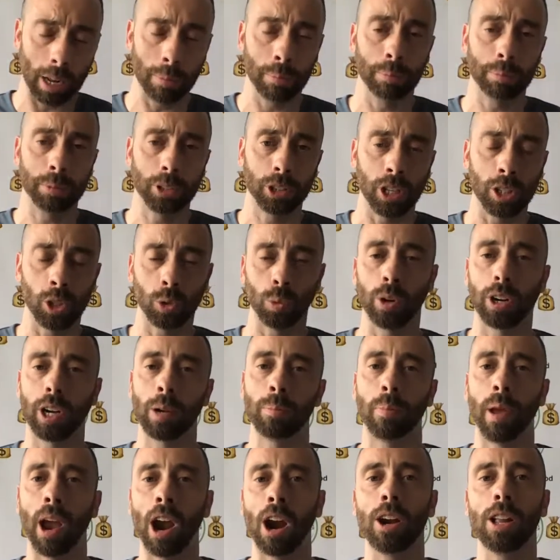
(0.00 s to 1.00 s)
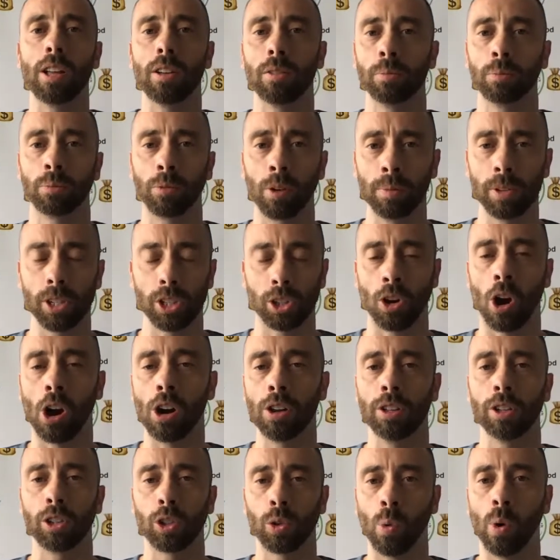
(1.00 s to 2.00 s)
since we're comparing it from the start of
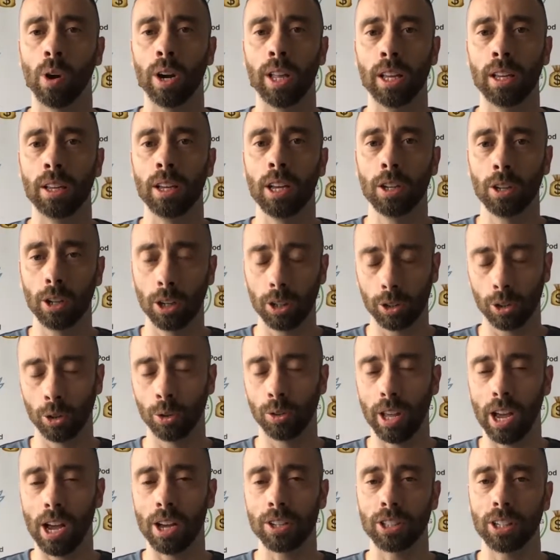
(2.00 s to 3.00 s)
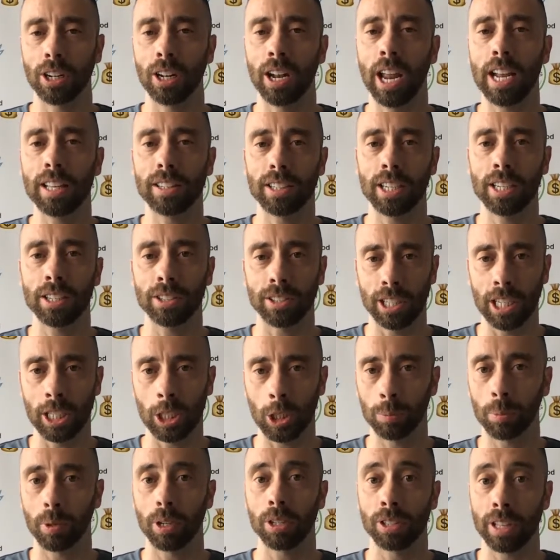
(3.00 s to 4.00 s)
the 2018
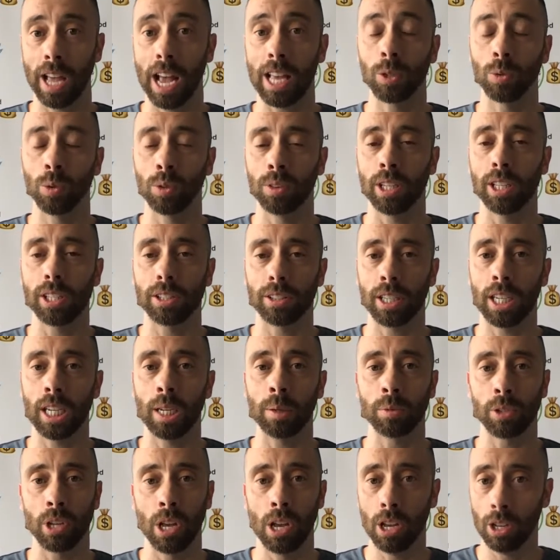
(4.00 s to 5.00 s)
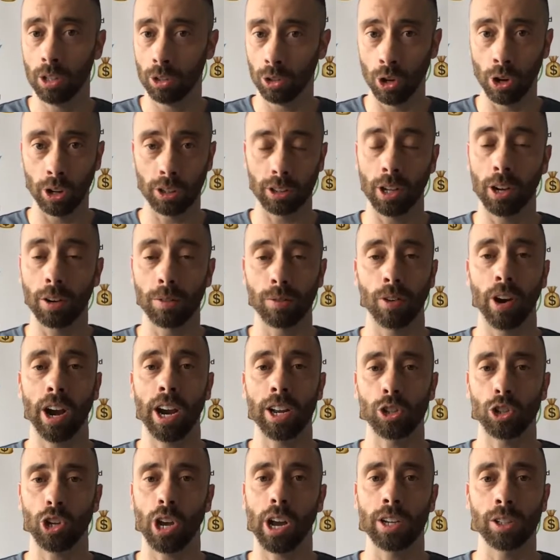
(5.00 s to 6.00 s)
season, because that's when these teams took their
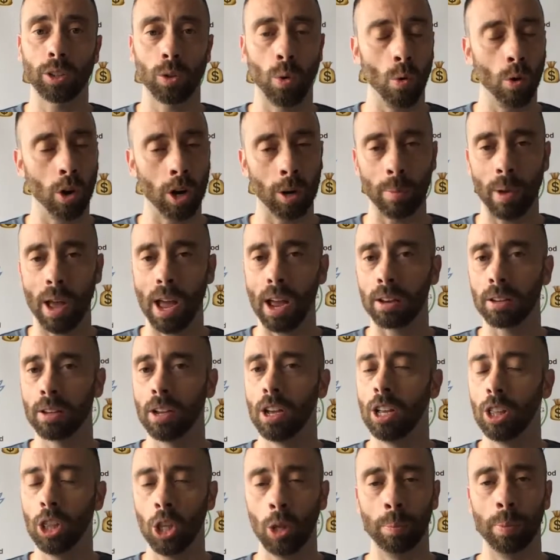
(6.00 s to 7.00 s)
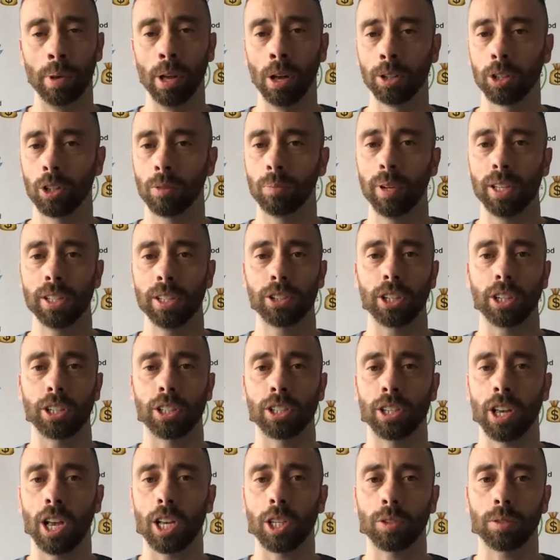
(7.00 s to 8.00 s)
franchise quarterback, the Bills have been
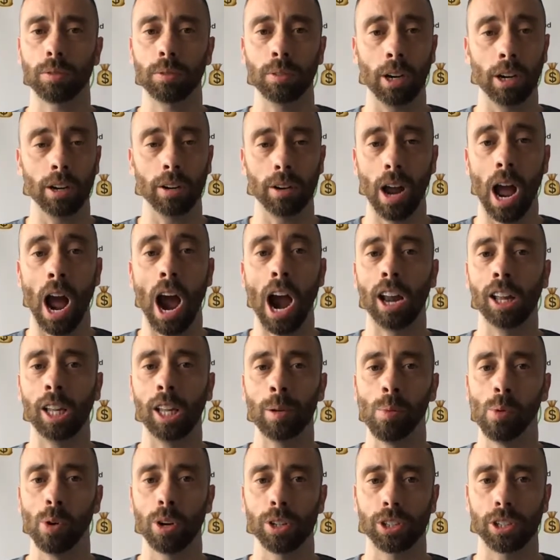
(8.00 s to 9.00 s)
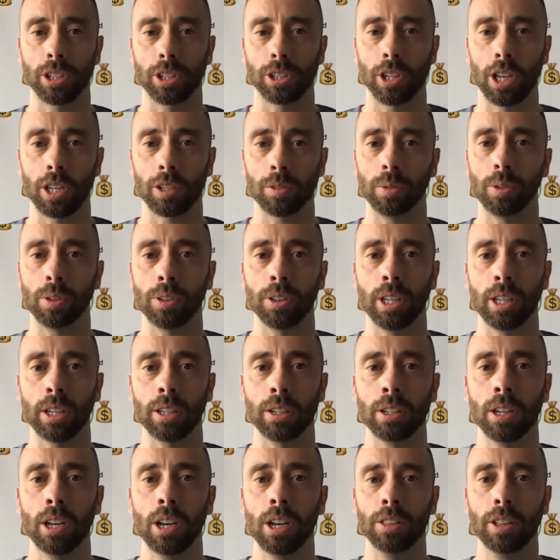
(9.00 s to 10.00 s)
highly more successful
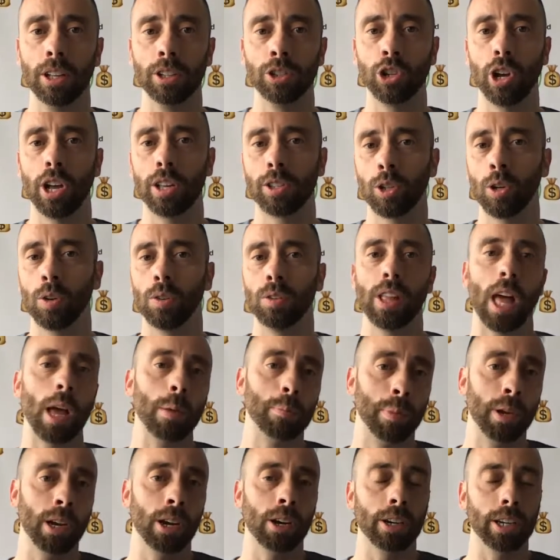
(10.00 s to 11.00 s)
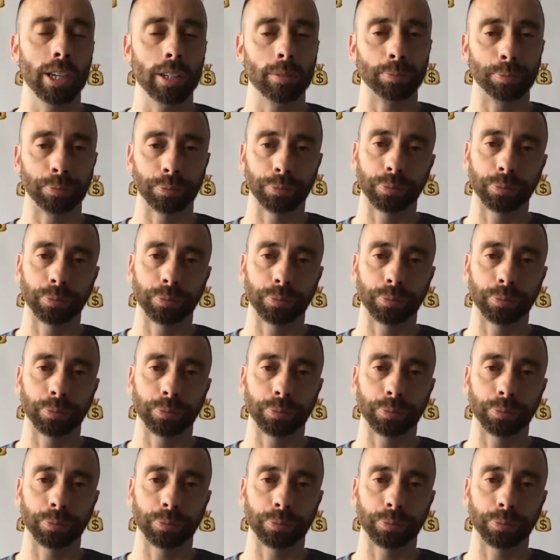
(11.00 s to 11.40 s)
than the Jets over that period.